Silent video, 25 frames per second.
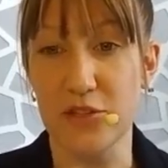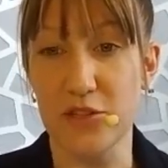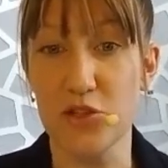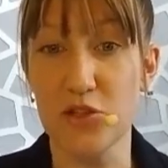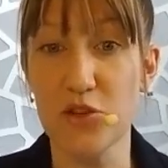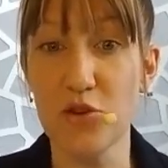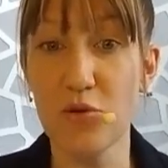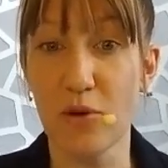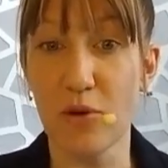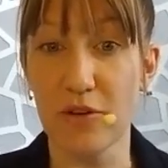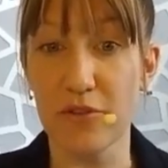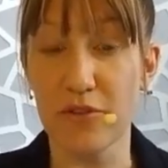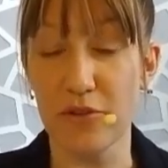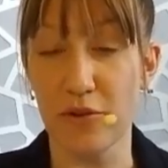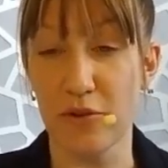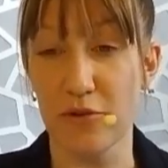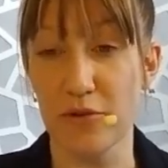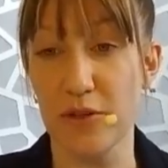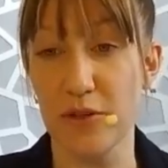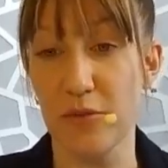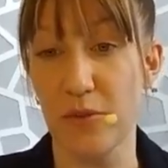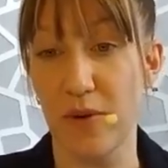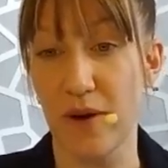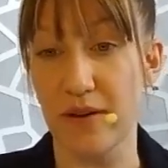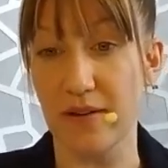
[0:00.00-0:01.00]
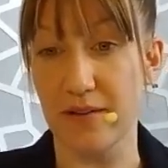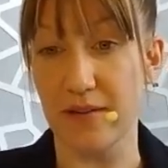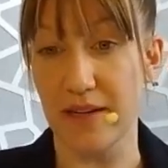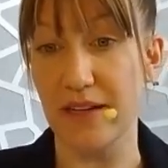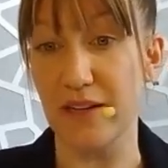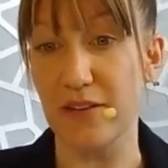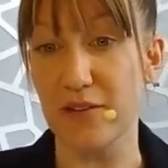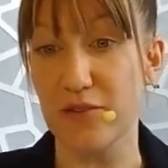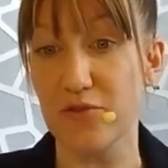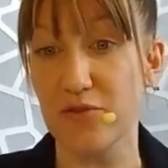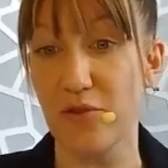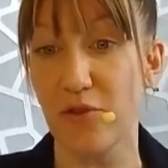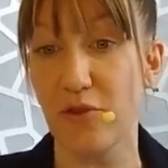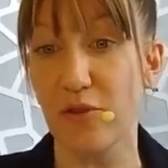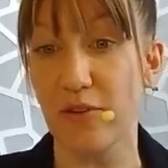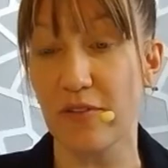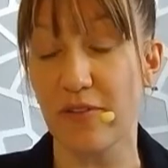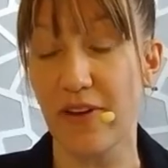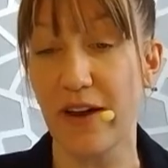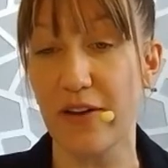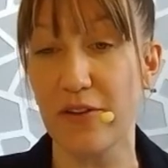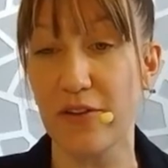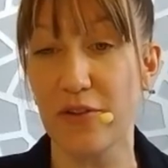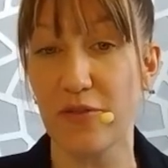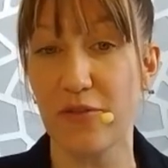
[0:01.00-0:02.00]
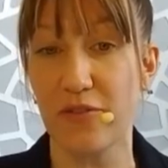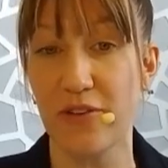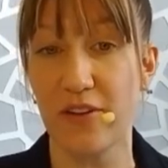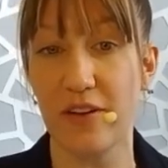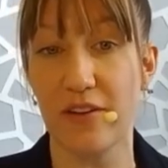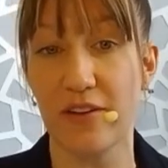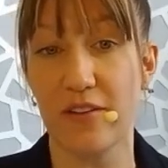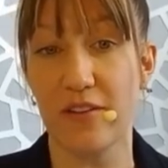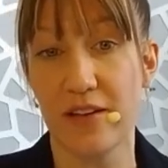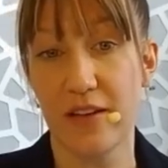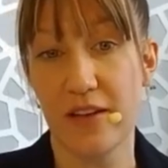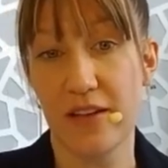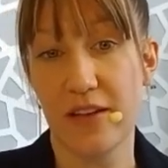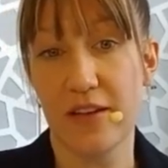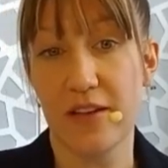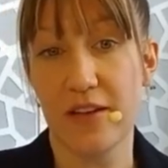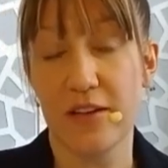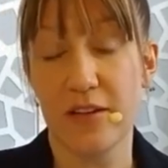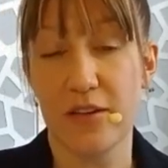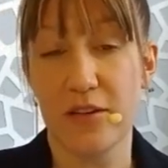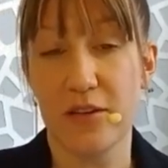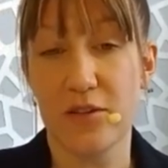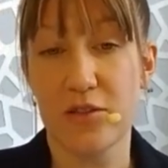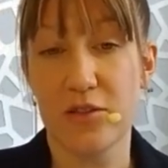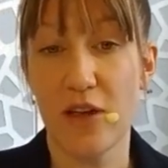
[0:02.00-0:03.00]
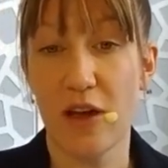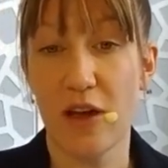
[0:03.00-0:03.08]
you are the only one in control of how you feel. So